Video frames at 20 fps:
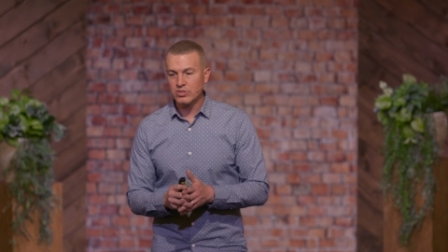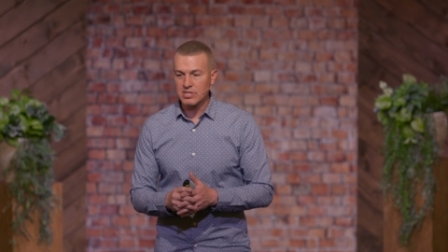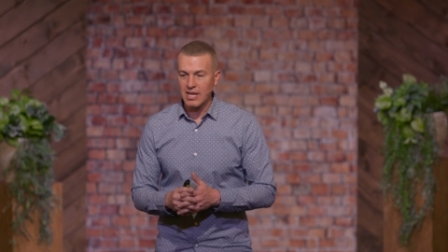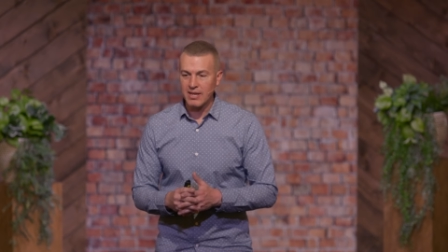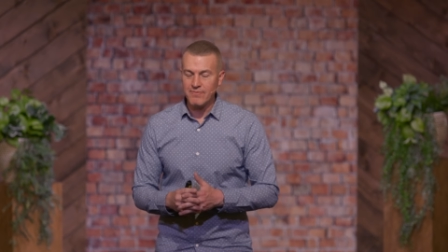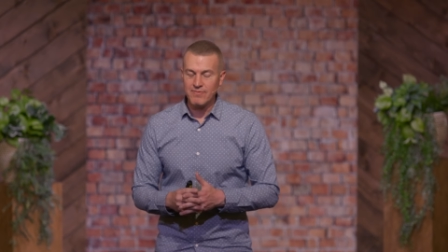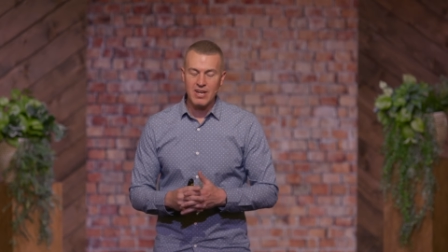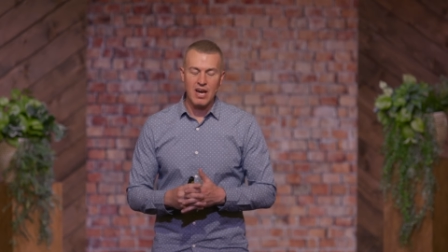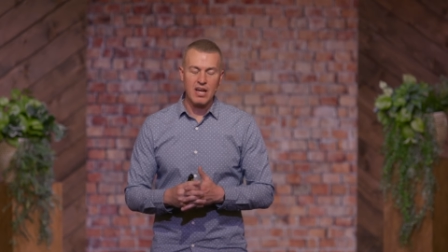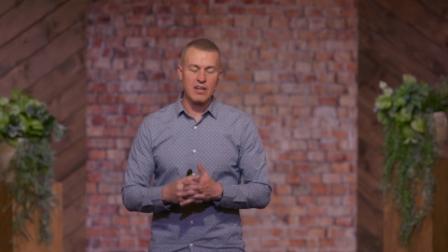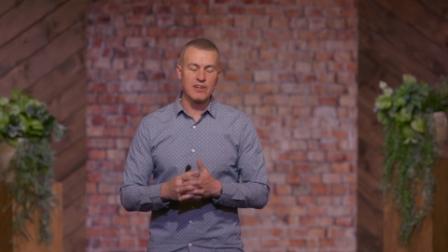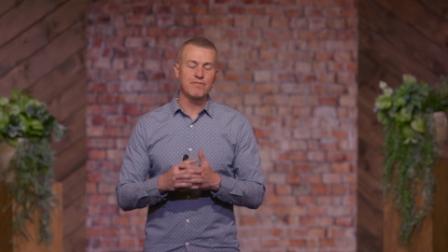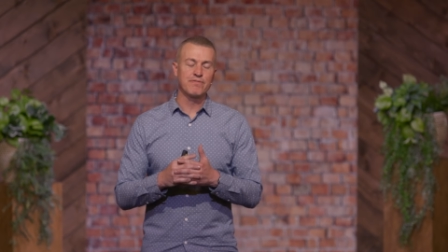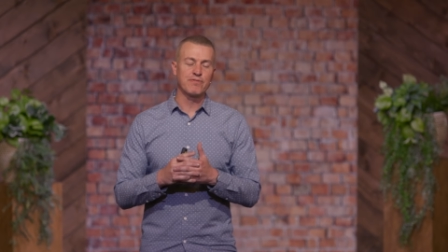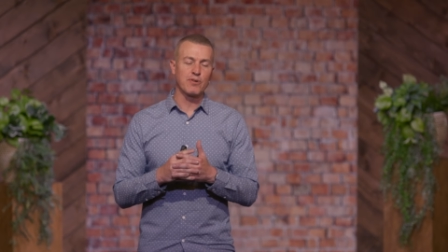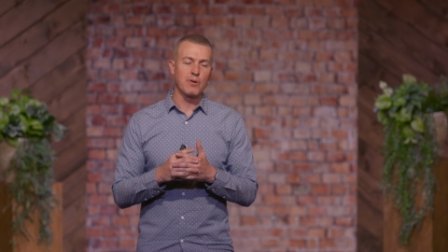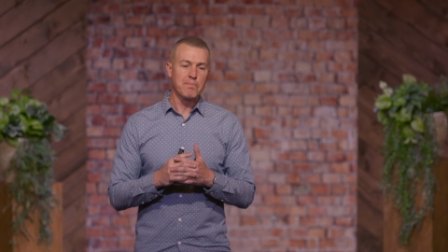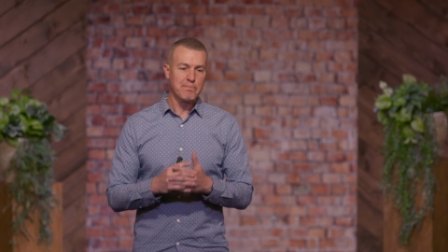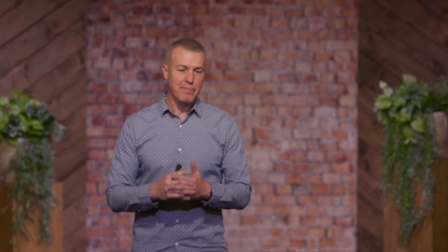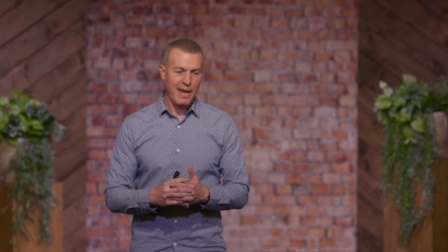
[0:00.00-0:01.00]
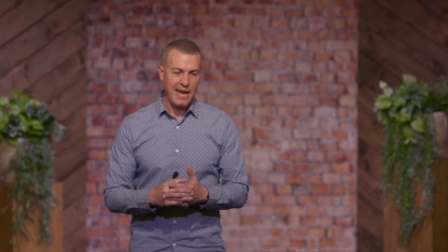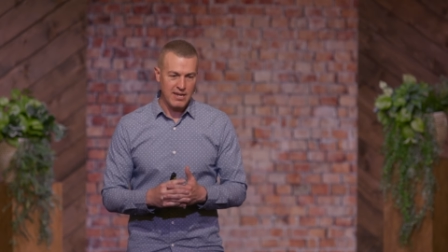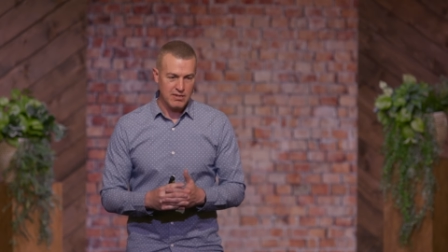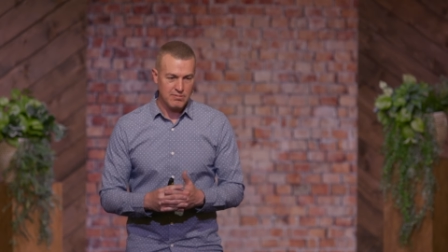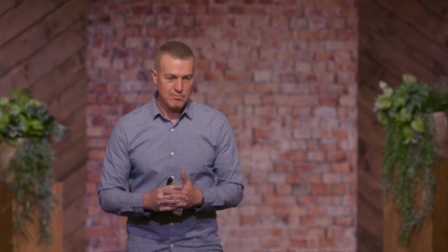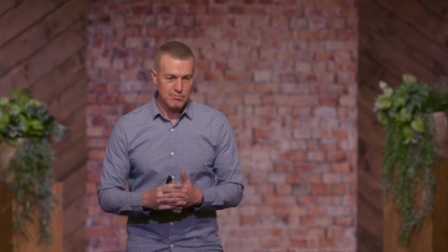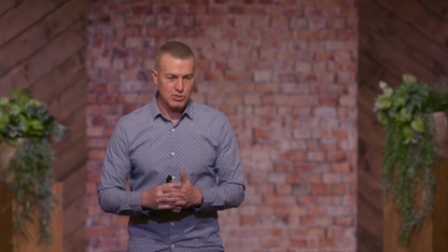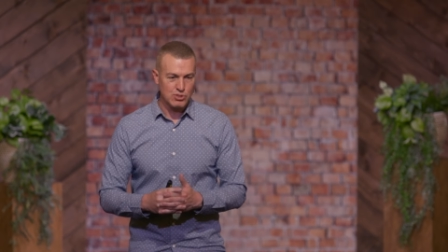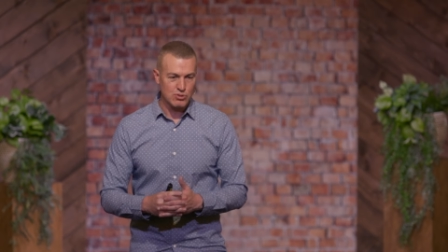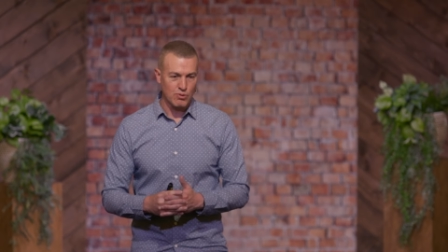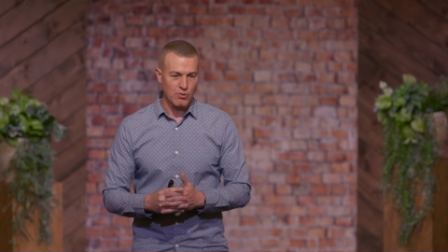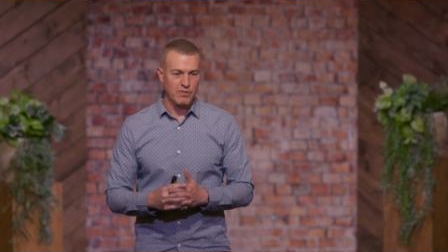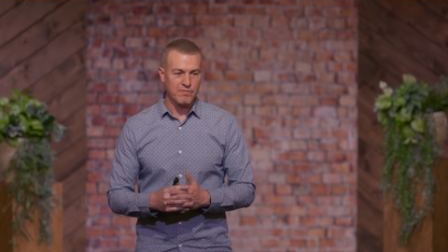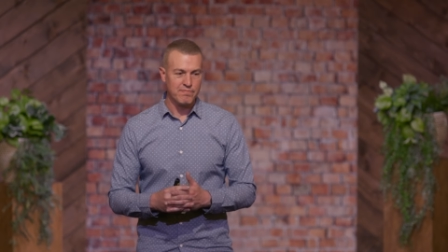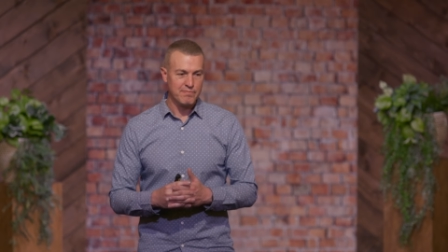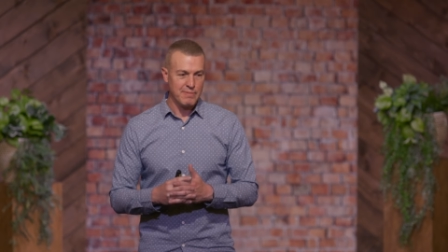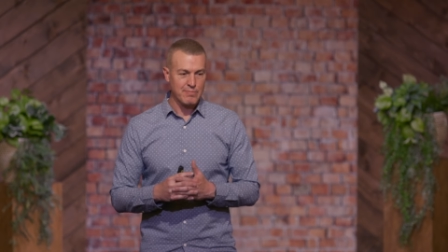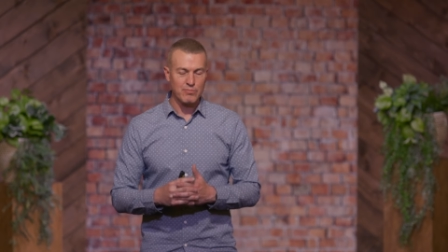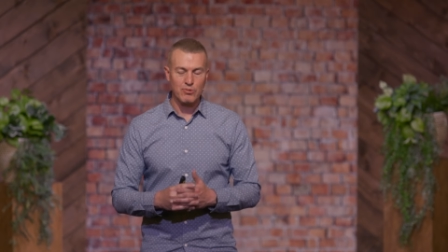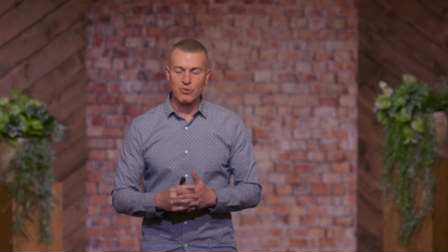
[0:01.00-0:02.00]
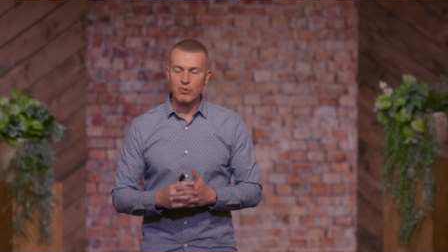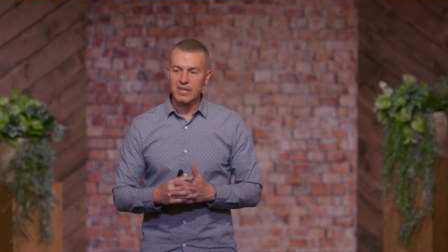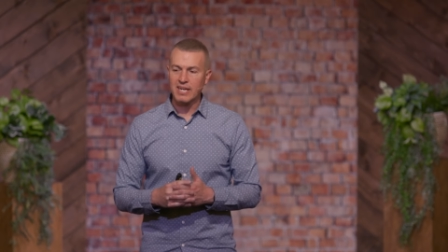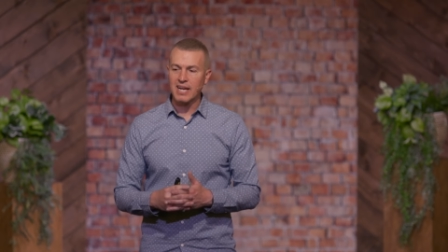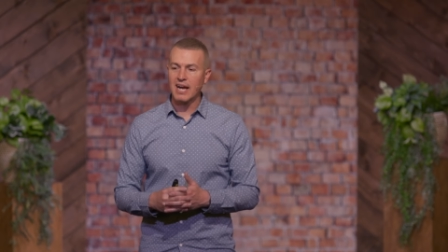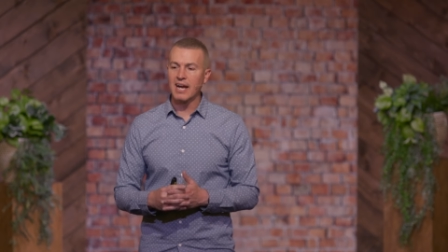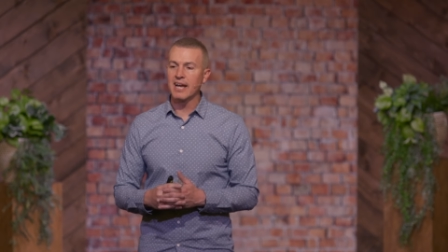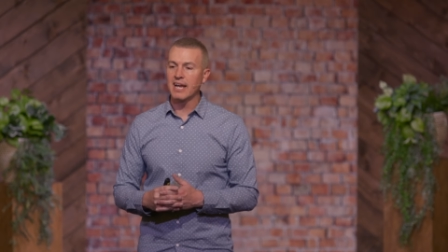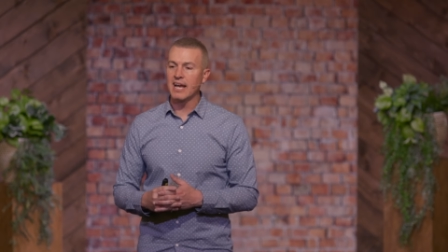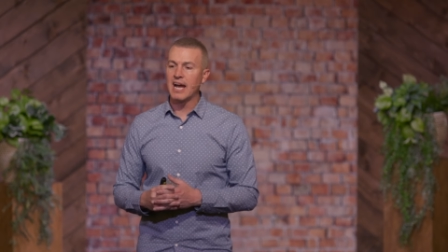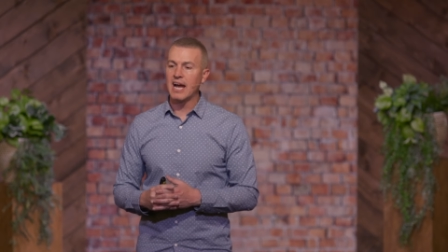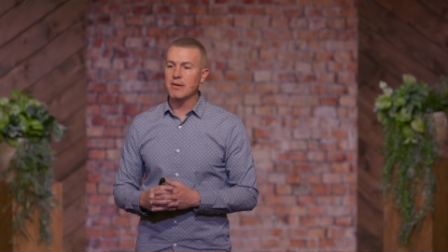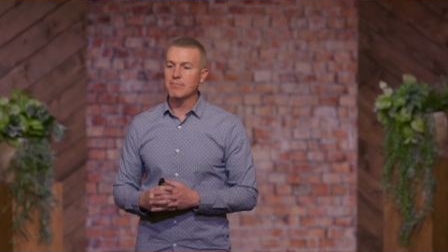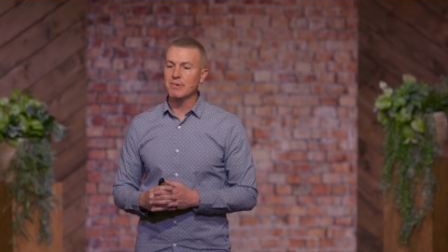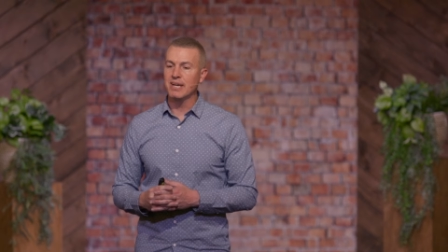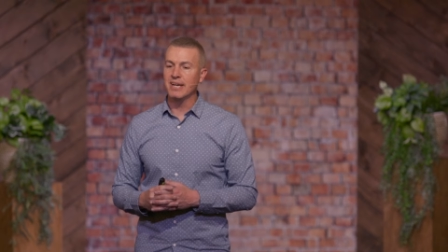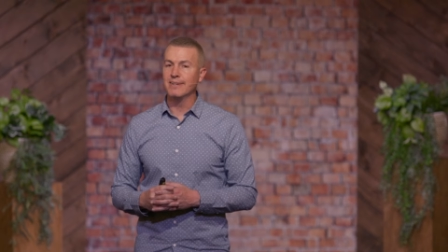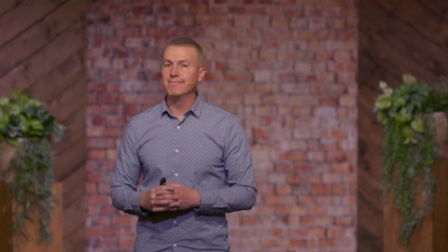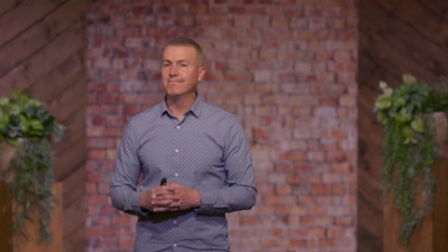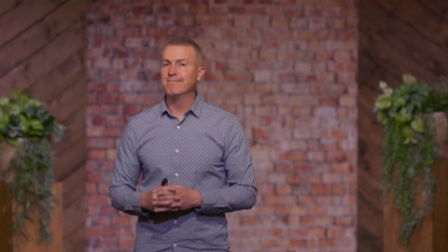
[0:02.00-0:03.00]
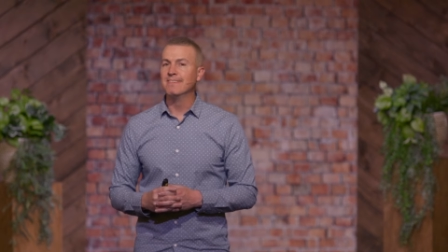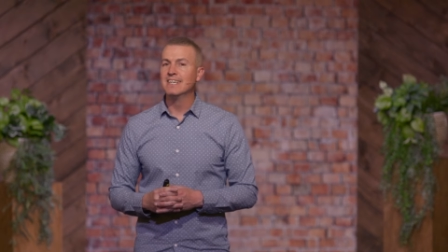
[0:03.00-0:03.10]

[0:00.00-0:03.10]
I'm not a verbatim sort of memory guy. I'm a